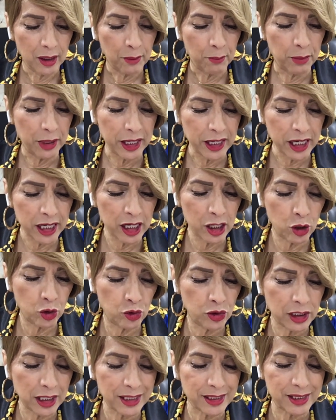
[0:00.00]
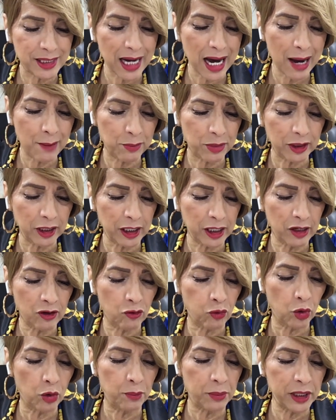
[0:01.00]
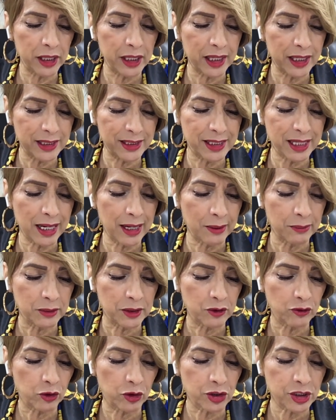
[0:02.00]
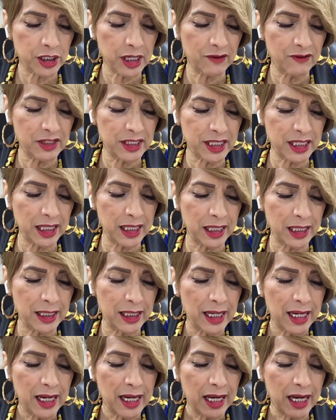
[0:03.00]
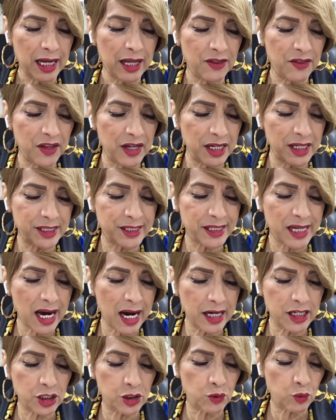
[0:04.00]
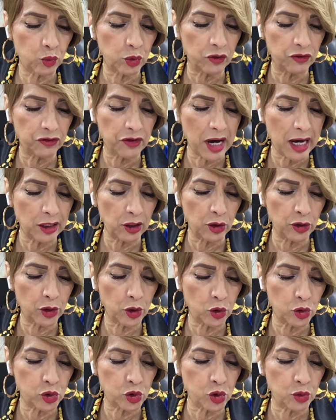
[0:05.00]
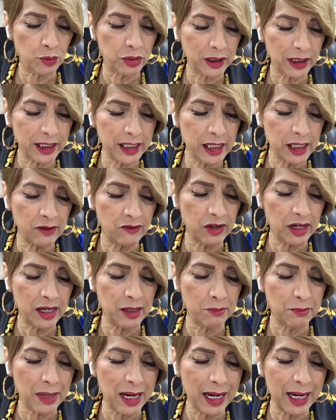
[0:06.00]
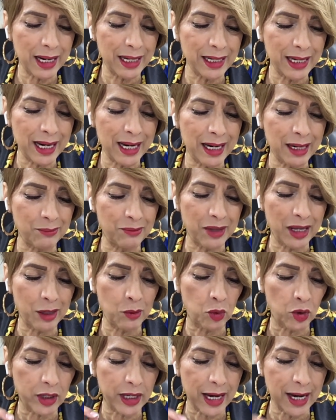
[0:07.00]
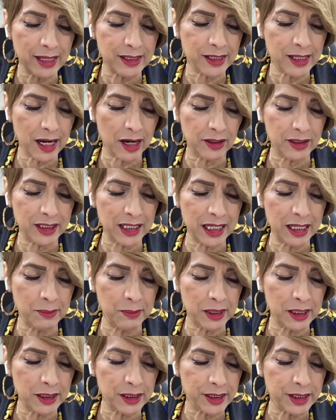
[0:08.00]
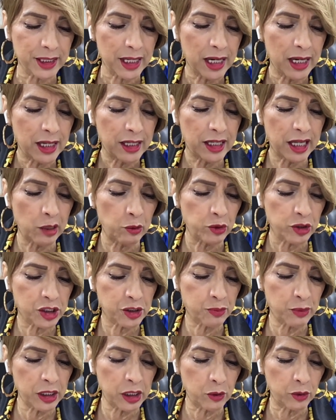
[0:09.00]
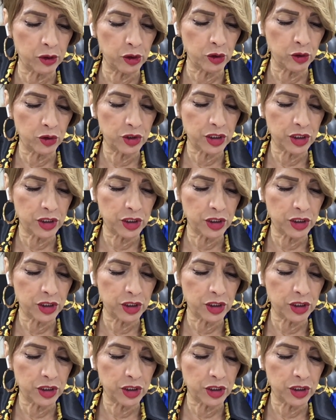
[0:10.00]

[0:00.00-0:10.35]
But he who does not believe will be condemned. Verse 17. And these signs will follow those who believe in my name. They will cast out demons, they will speak with new